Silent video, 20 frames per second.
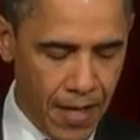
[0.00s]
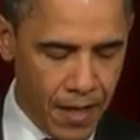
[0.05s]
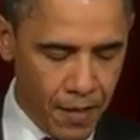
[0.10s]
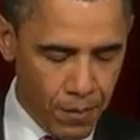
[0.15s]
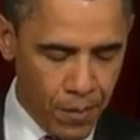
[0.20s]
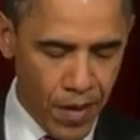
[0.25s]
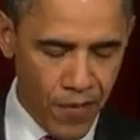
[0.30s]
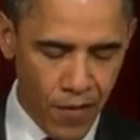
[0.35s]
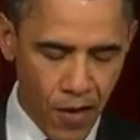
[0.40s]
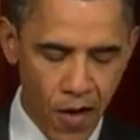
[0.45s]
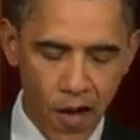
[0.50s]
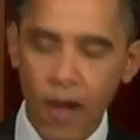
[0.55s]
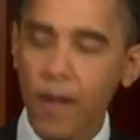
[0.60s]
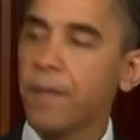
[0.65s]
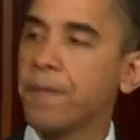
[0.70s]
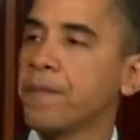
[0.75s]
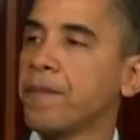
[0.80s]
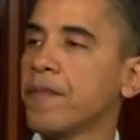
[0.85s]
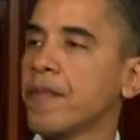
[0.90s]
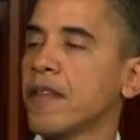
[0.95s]
And above
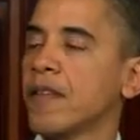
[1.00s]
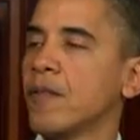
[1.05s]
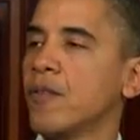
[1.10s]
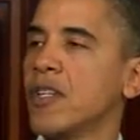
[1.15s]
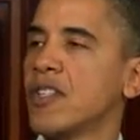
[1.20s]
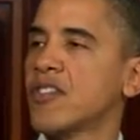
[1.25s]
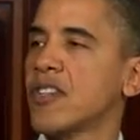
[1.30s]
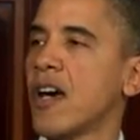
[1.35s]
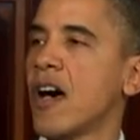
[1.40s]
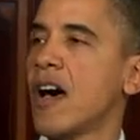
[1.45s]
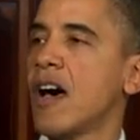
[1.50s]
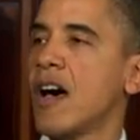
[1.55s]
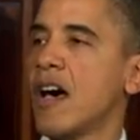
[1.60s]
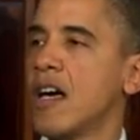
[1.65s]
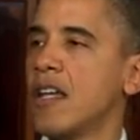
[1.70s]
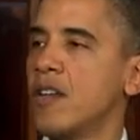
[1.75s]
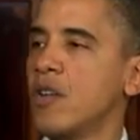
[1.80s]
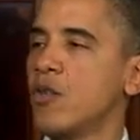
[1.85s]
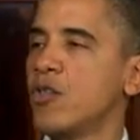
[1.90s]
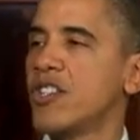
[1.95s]
all, we
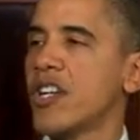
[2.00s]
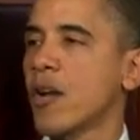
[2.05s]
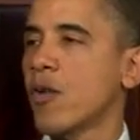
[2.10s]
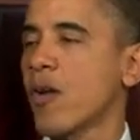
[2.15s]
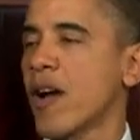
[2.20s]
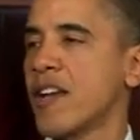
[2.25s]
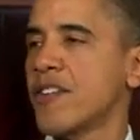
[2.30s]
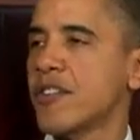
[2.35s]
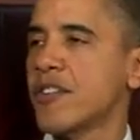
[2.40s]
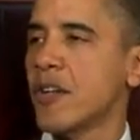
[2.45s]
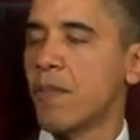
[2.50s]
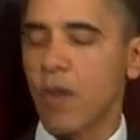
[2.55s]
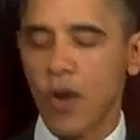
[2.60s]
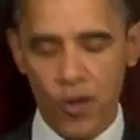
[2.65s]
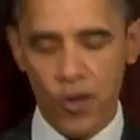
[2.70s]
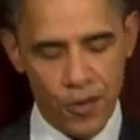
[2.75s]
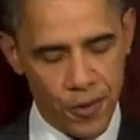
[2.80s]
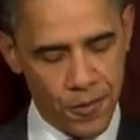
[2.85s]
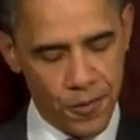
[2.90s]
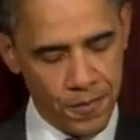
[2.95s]
saw a new generation
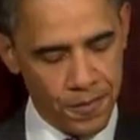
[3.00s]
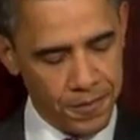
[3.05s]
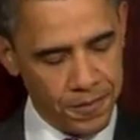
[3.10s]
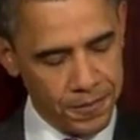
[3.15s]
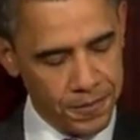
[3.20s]
emerge,